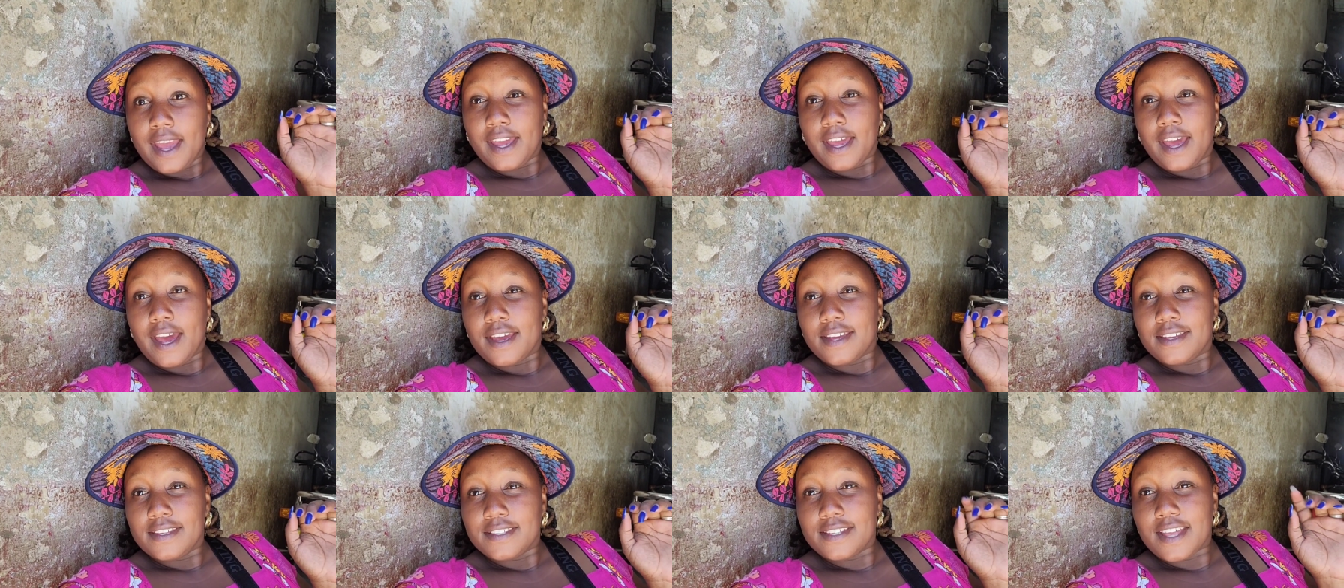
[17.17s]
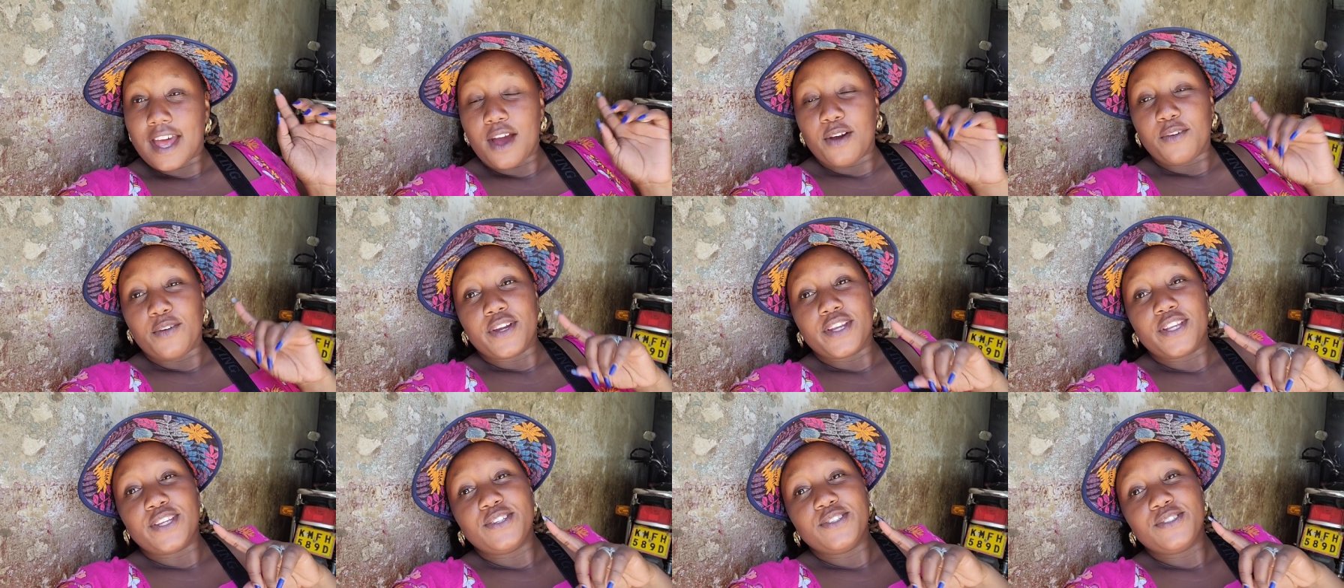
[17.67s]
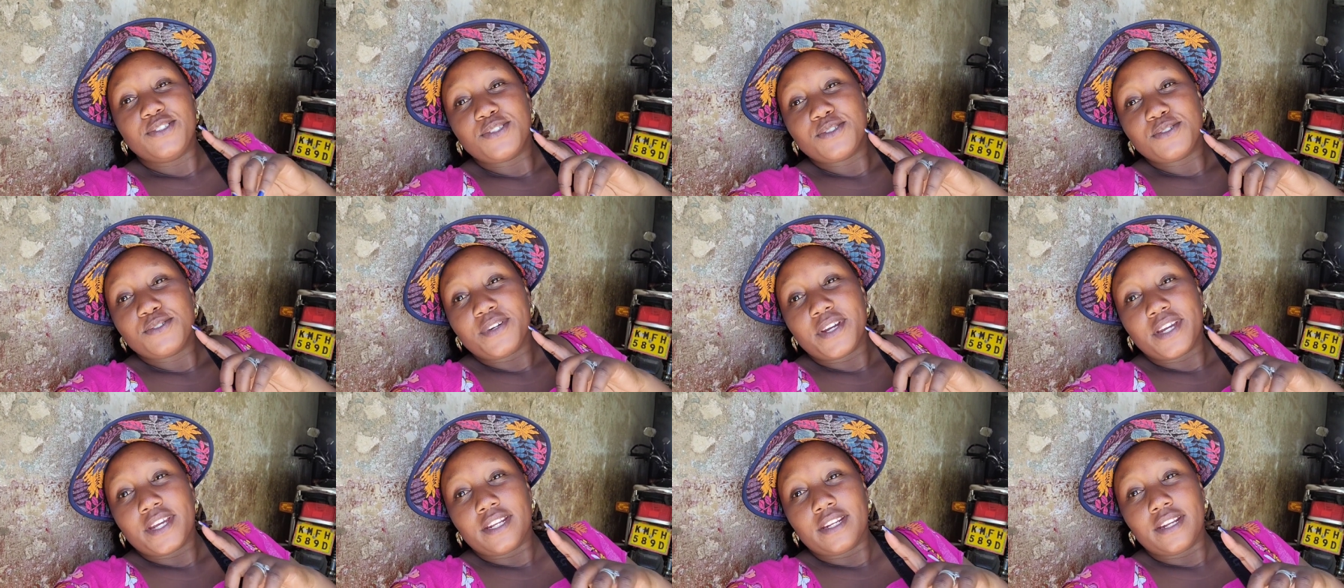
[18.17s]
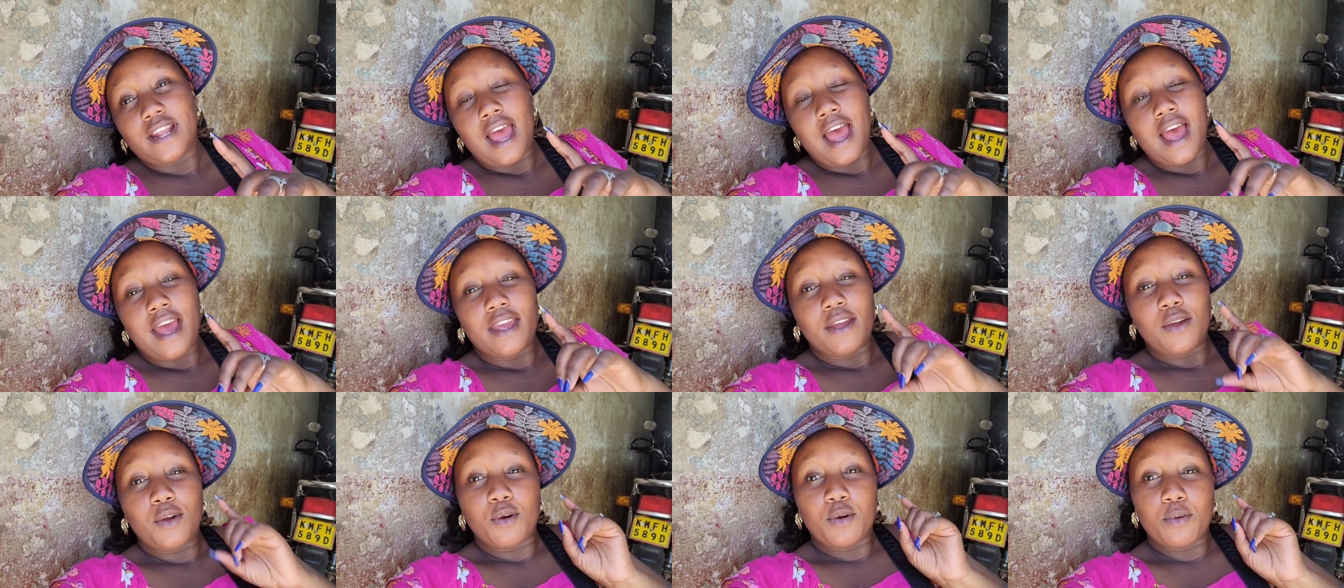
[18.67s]
guys how are you doing
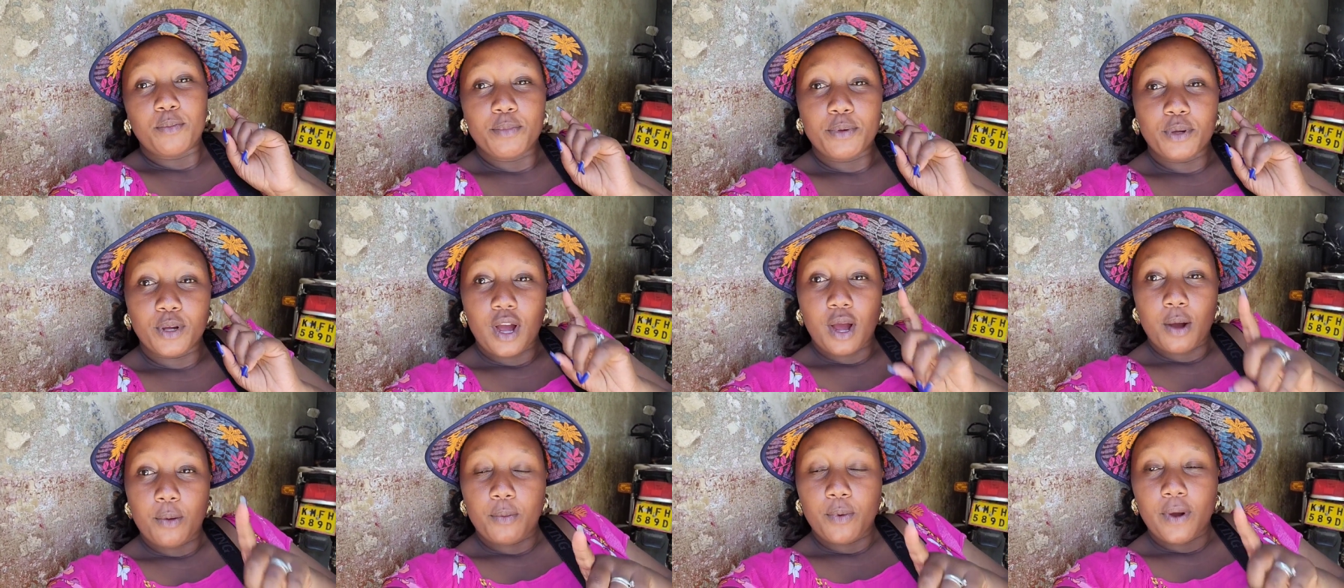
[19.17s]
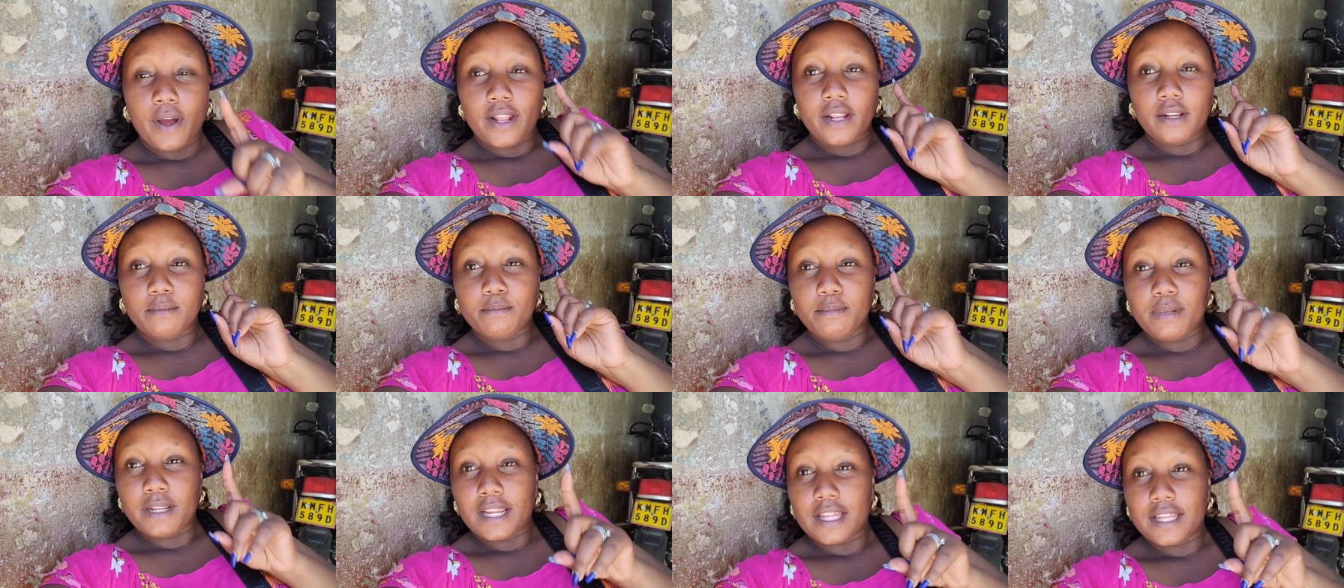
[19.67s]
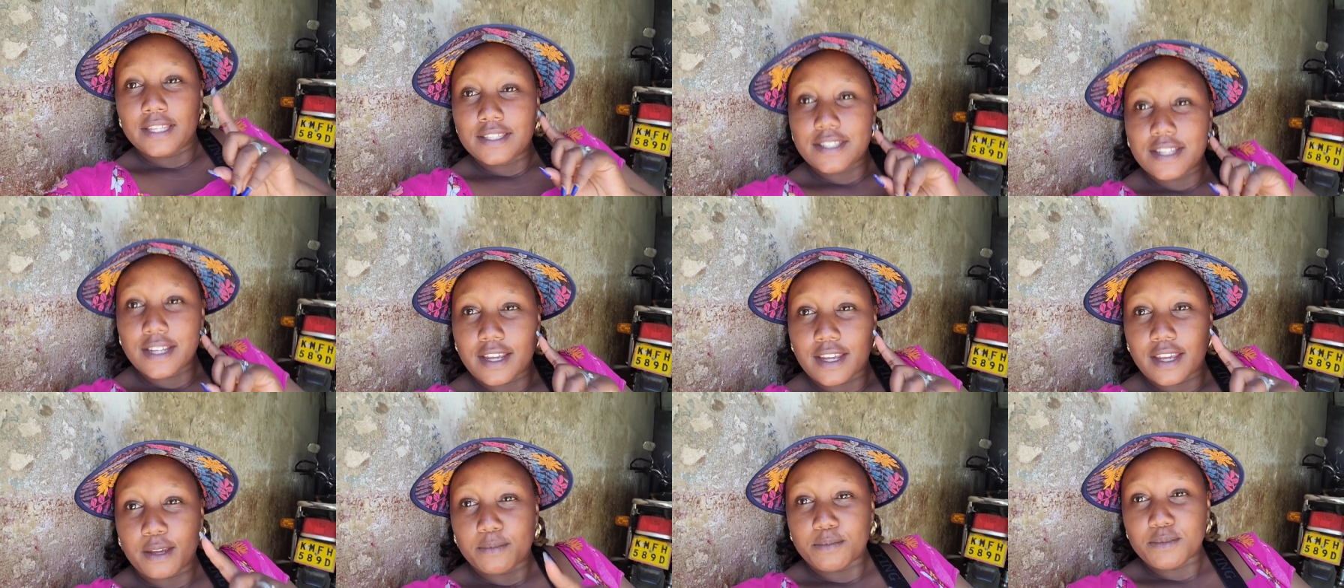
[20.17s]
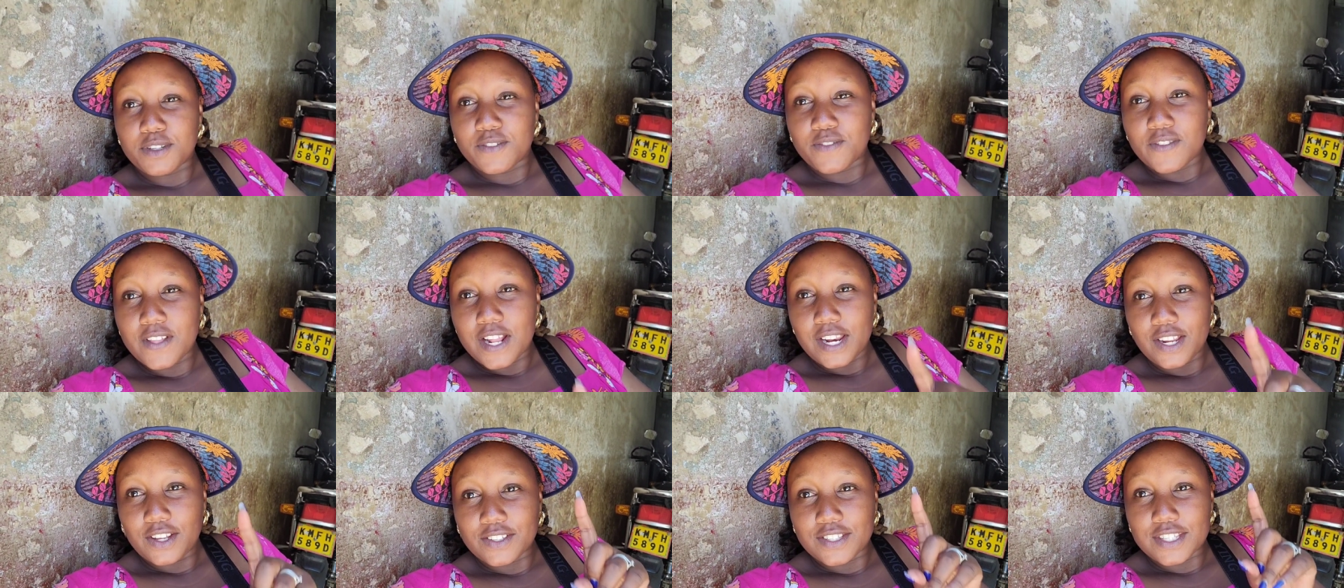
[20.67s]
i hope you are well blessed thank you to
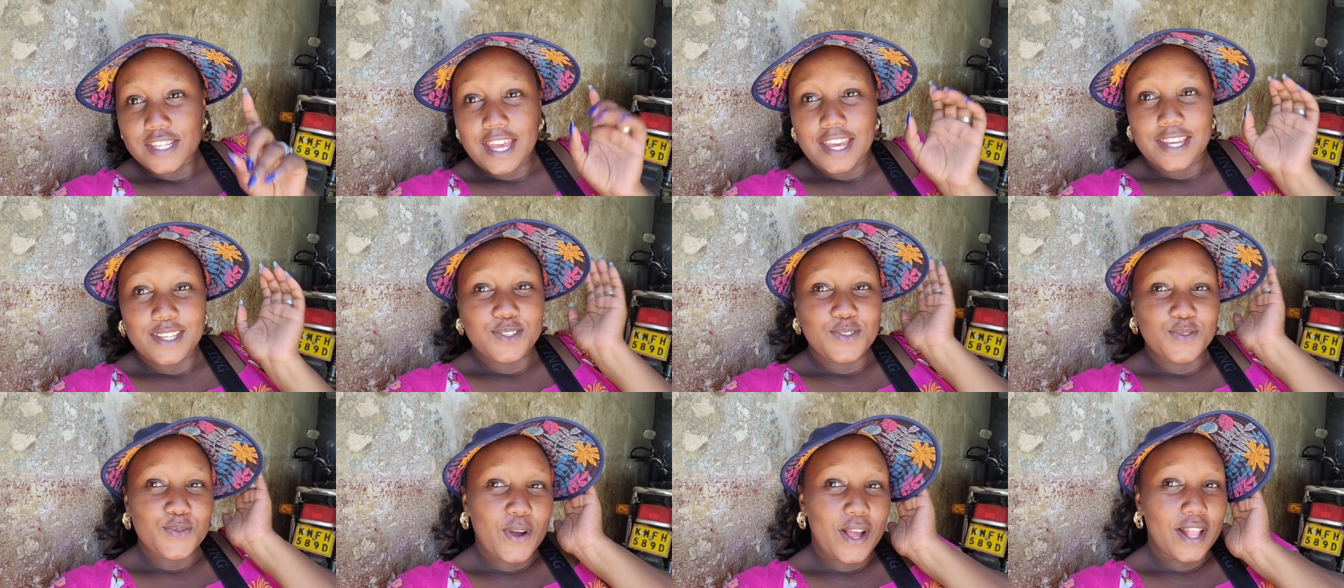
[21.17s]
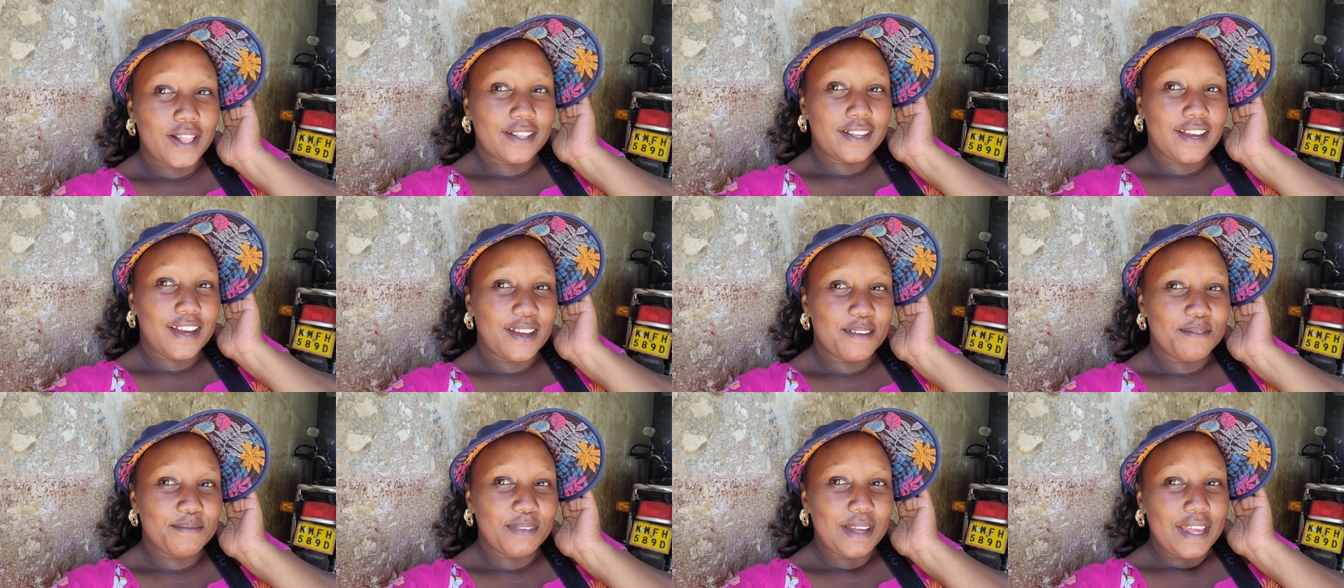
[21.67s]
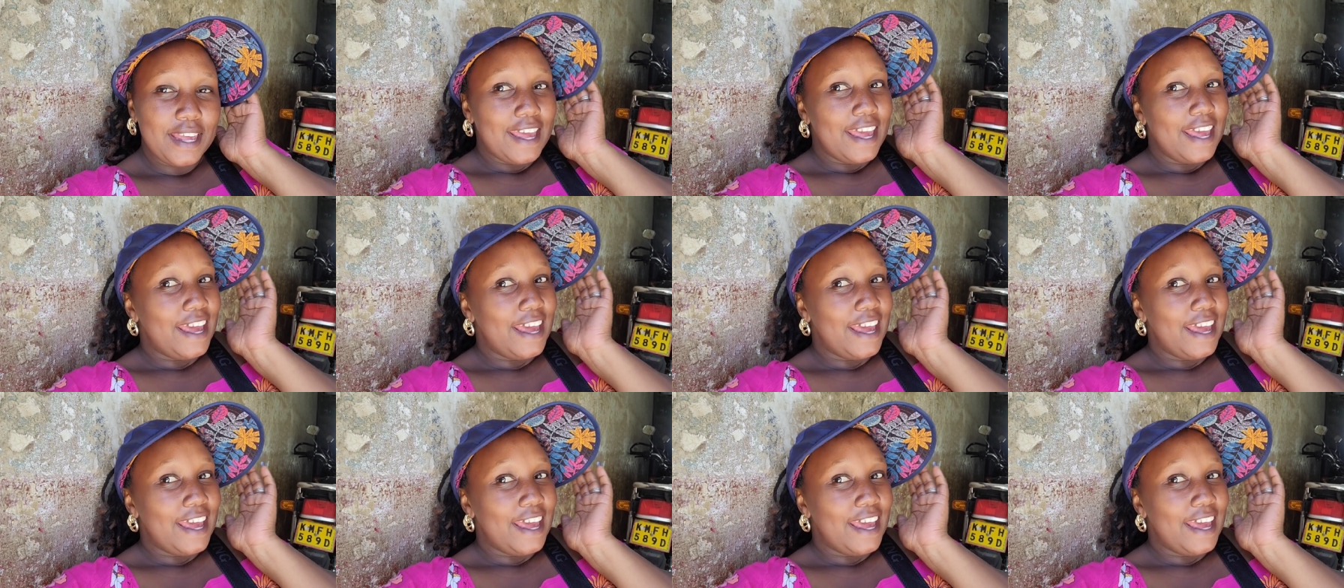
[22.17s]
the lord guys welcome